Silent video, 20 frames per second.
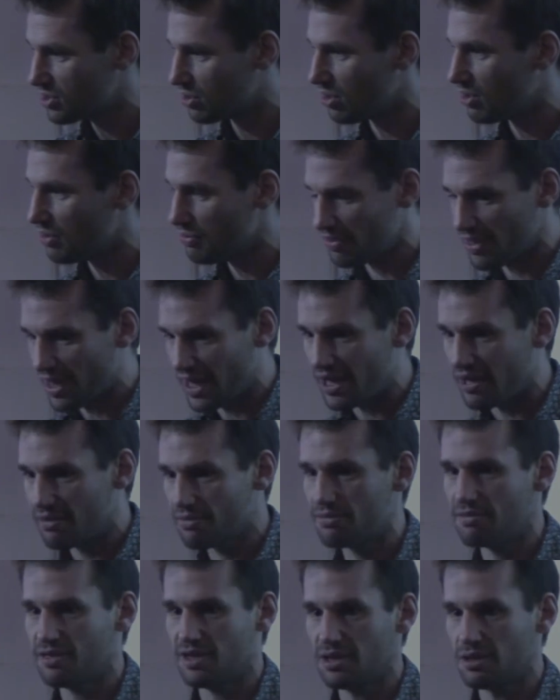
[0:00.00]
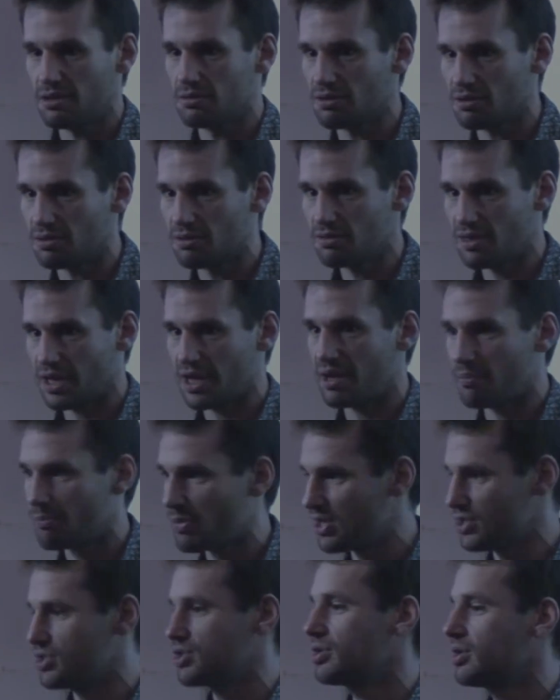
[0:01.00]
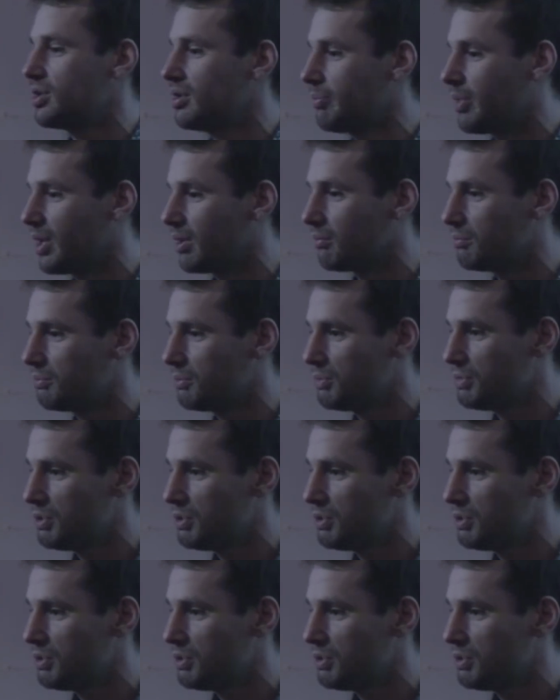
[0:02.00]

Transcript: got their thing that they're passionate about.